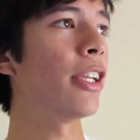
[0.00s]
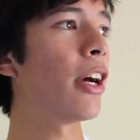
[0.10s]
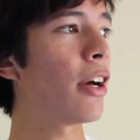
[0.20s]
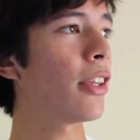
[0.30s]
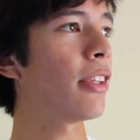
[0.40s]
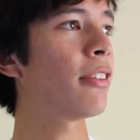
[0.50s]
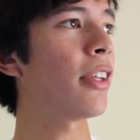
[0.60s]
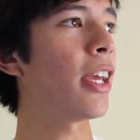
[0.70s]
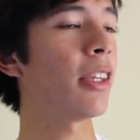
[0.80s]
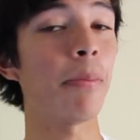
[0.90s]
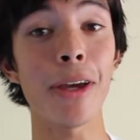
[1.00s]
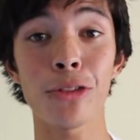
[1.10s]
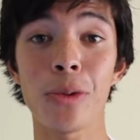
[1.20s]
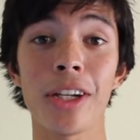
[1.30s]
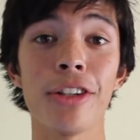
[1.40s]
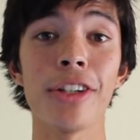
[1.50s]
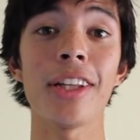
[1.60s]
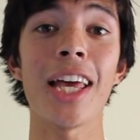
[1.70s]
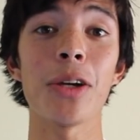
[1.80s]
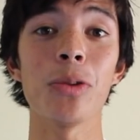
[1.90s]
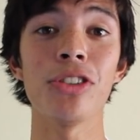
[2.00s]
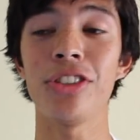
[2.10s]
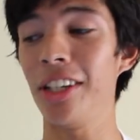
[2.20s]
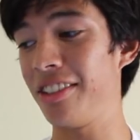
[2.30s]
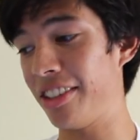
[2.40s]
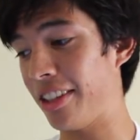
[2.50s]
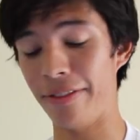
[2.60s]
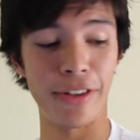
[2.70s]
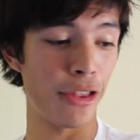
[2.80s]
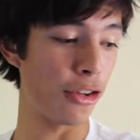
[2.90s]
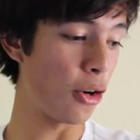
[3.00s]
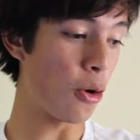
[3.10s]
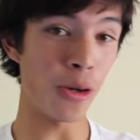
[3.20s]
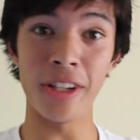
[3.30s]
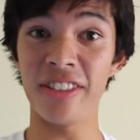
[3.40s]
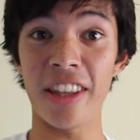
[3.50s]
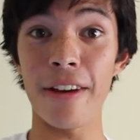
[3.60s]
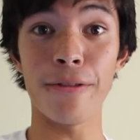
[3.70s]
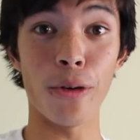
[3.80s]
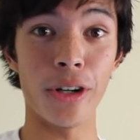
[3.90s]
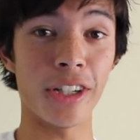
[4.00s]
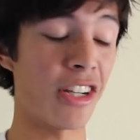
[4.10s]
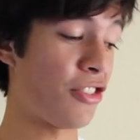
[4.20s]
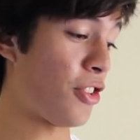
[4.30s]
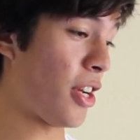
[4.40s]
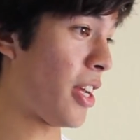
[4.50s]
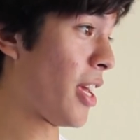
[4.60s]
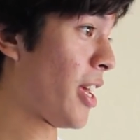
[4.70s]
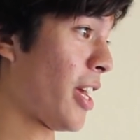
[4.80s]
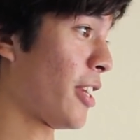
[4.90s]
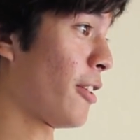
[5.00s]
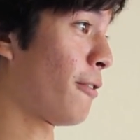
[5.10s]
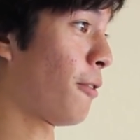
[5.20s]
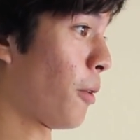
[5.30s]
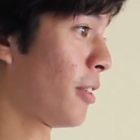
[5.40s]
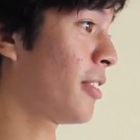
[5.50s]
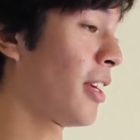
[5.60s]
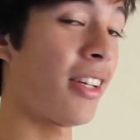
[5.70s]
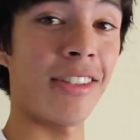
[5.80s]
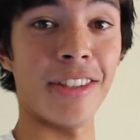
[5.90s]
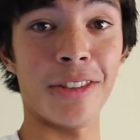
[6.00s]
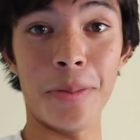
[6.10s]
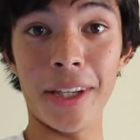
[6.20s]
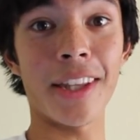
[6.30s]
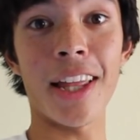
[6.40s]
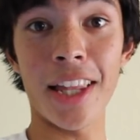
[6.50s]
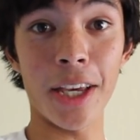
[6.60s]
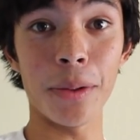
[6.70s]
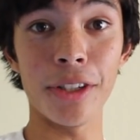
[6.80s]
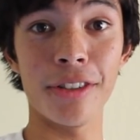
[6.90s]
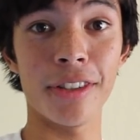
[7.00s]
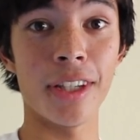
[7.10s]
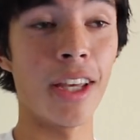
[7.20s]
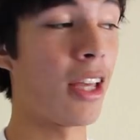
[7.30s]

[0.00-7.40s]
You know how they say the best way to learn a language is just if you're thrown into that foreign country and you're forced to speak that language?